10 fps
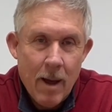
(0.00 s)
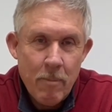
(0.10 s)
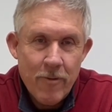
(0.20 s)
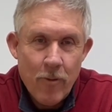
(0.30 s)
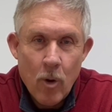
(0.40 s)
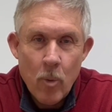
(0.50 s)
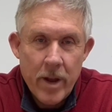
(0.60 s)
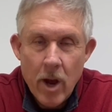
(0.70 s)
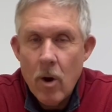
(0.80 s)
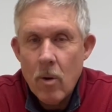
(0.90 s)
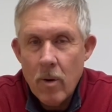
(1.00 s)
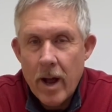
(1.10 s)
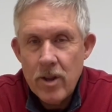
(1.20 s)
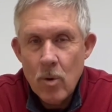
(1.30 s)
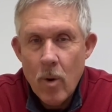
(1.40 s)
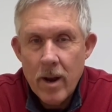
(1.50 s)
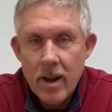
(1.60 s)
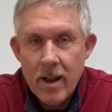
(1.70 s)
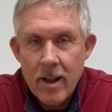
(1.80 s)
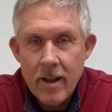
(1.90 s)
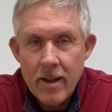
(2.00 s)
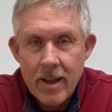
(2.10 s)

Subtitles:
Before we go, I do want to